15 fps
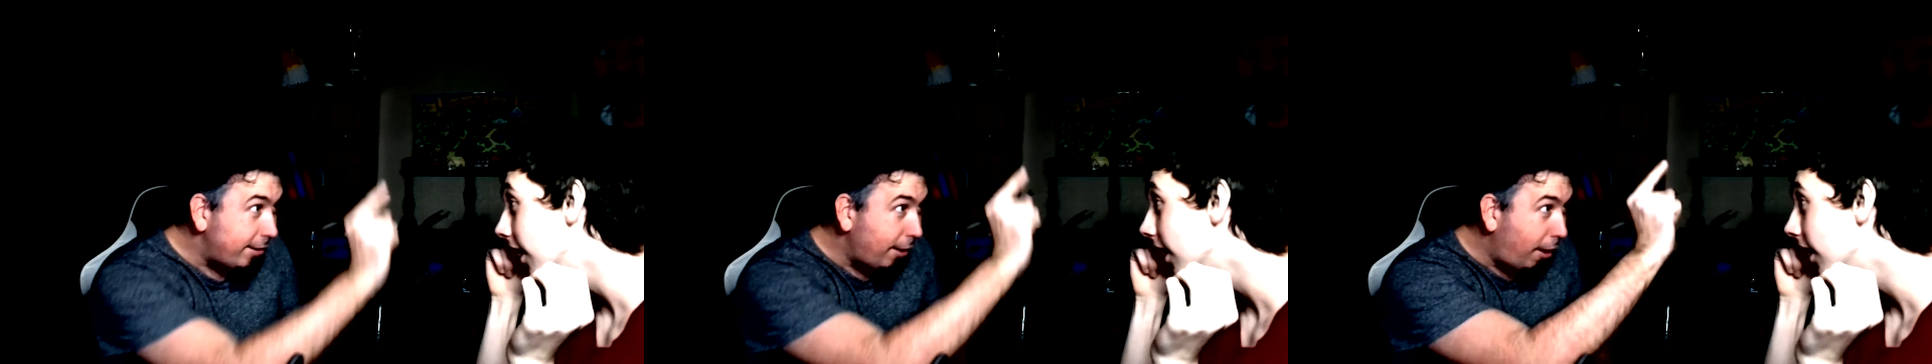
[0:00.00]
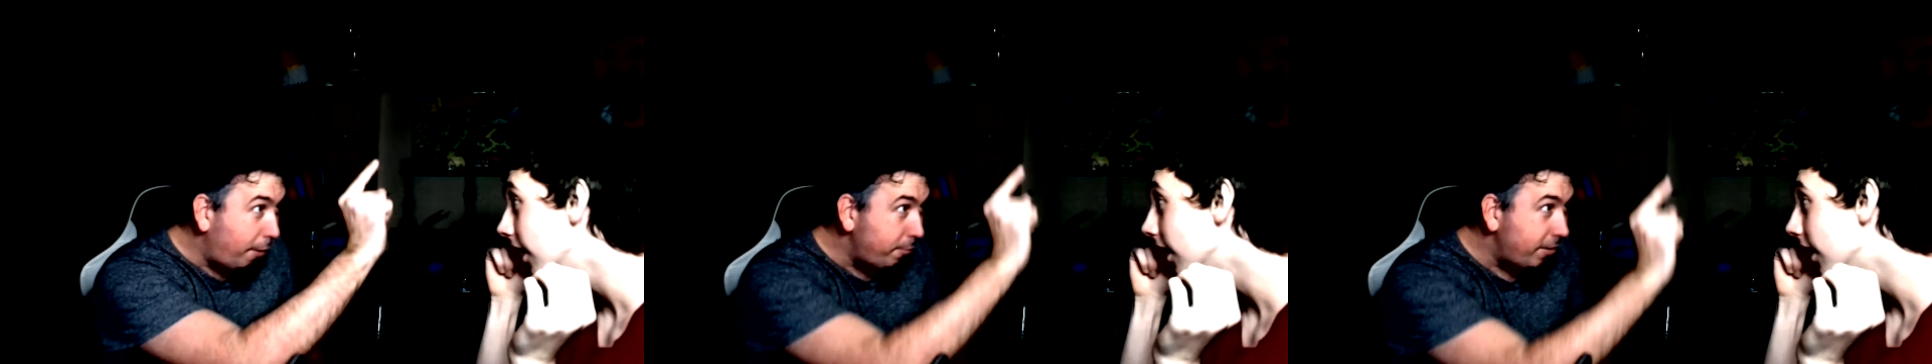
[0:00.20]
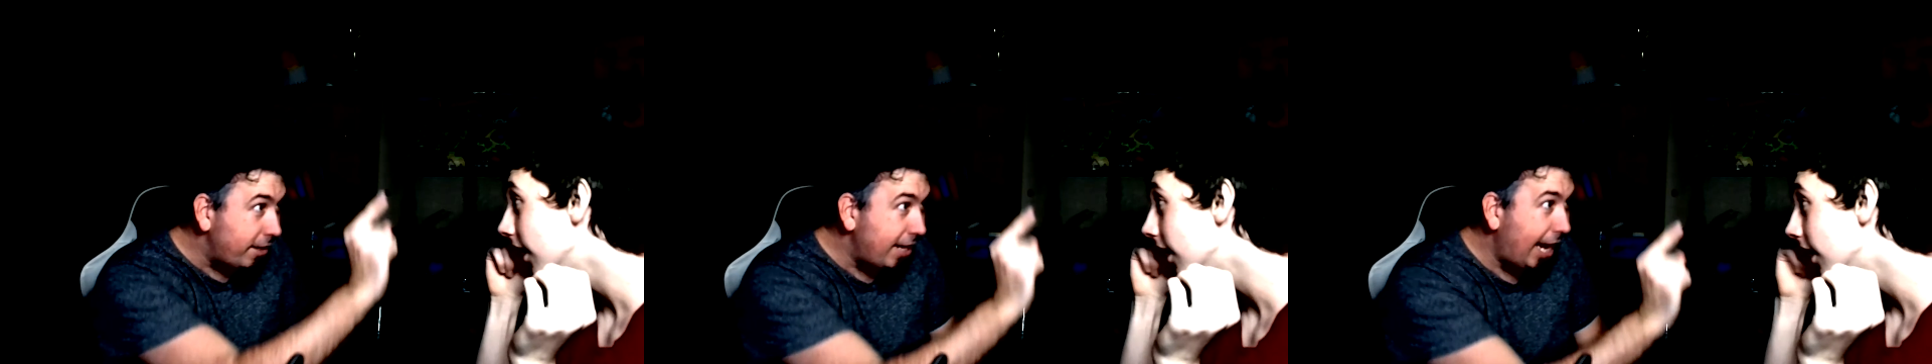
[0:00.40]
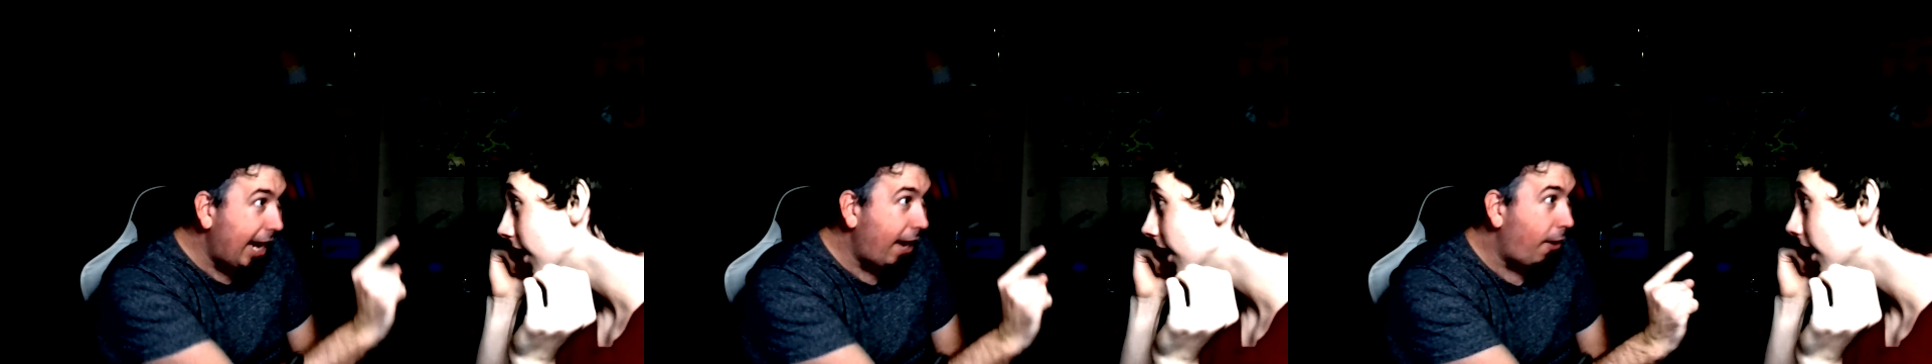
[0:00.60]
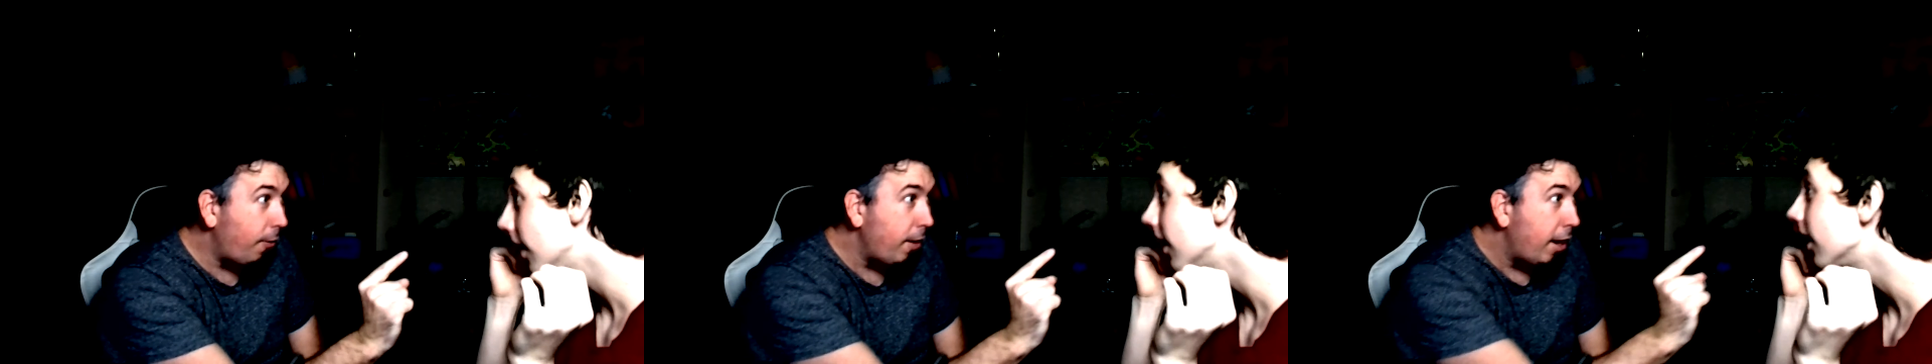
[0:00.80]
up to
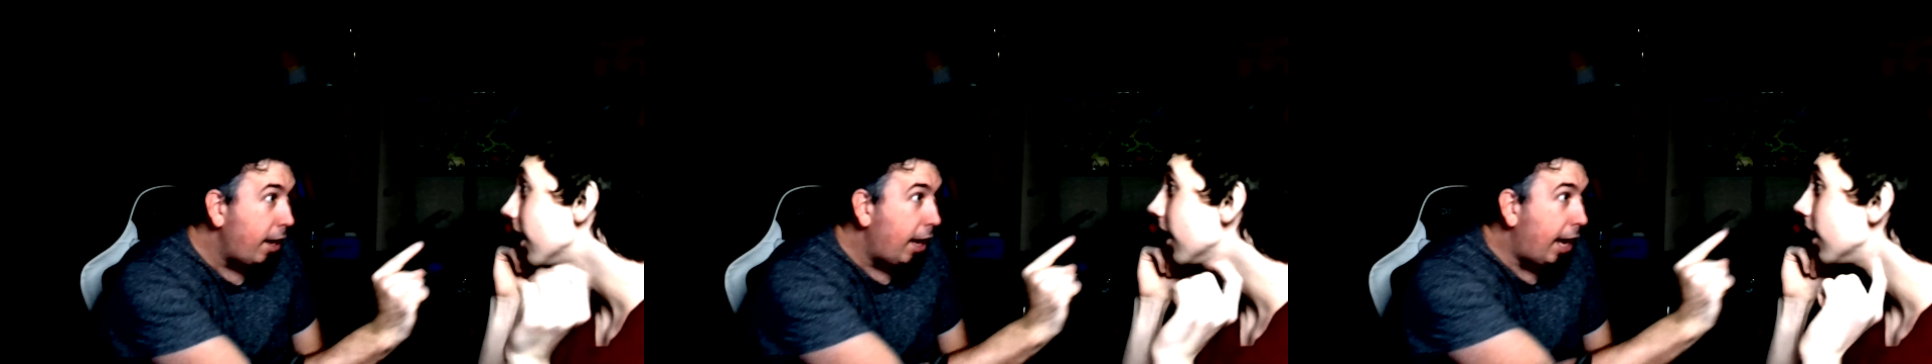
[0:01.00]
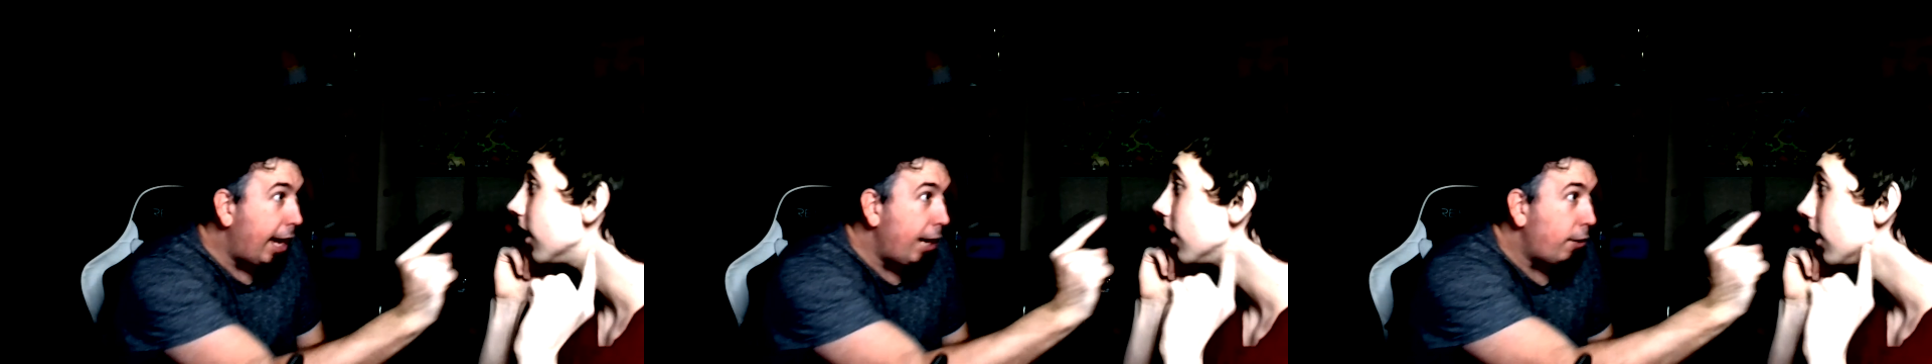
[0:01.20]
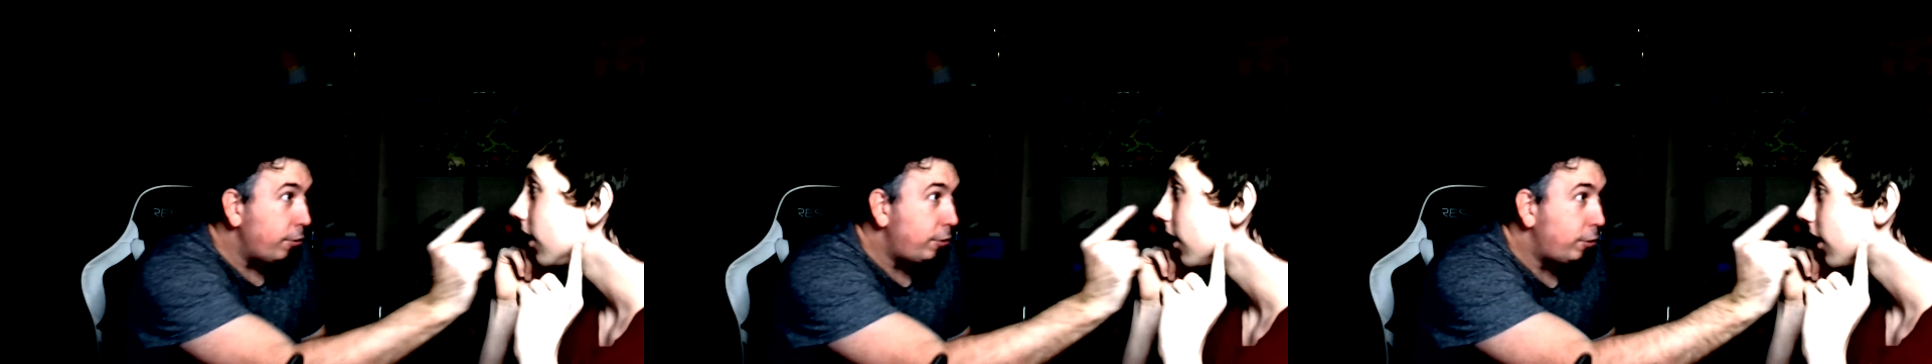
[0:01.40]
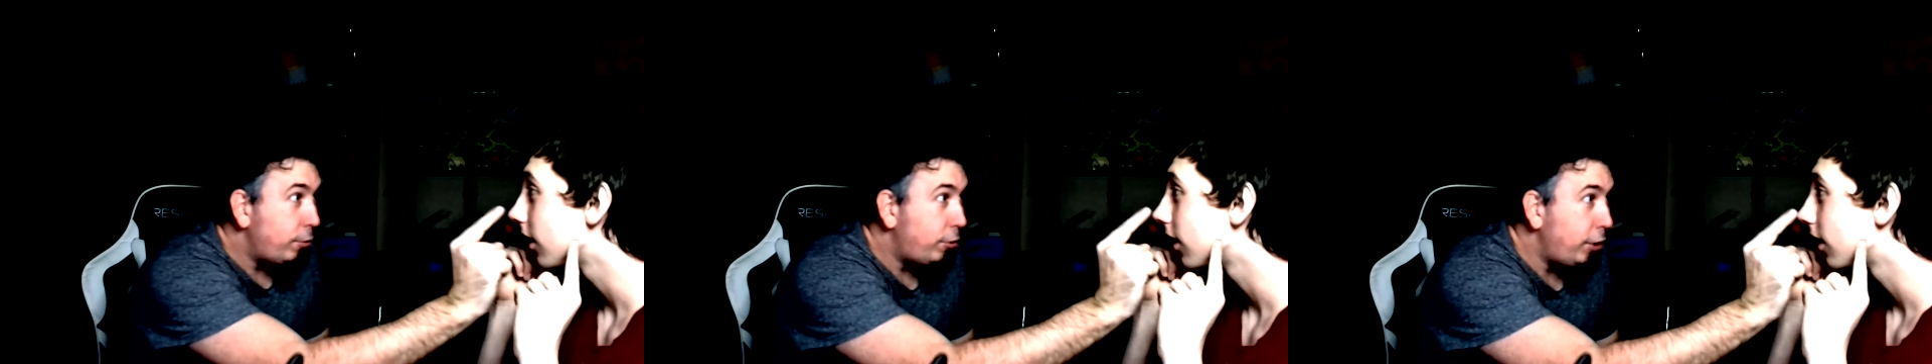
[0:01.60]
down, I also see